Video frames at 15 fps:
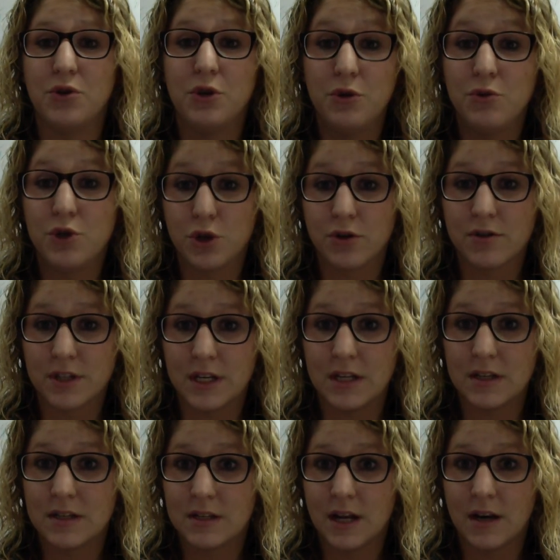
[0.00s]
New Jersey,
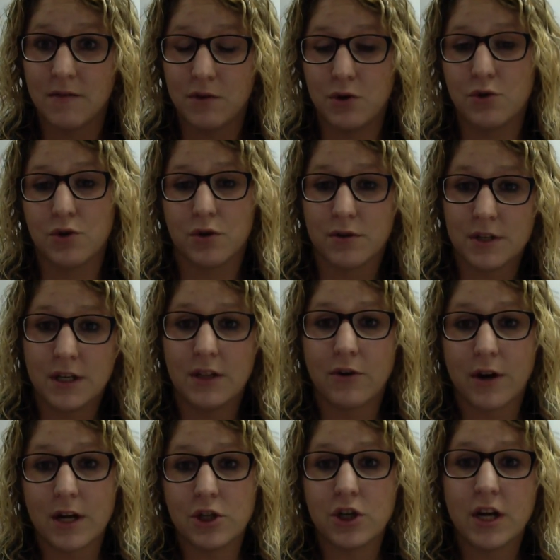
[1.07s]
the state of New Jersey, and
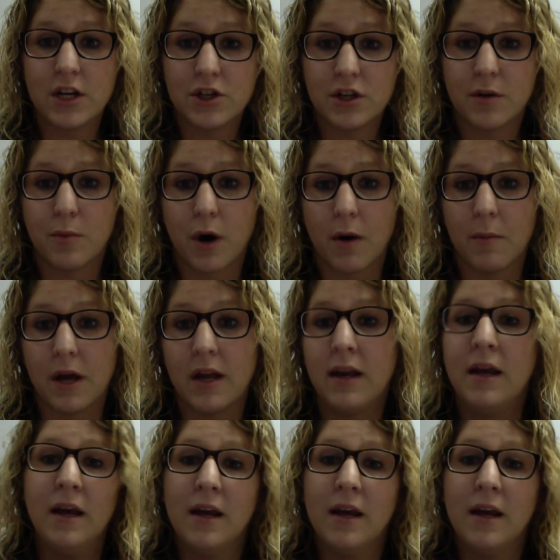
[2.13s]
their education department,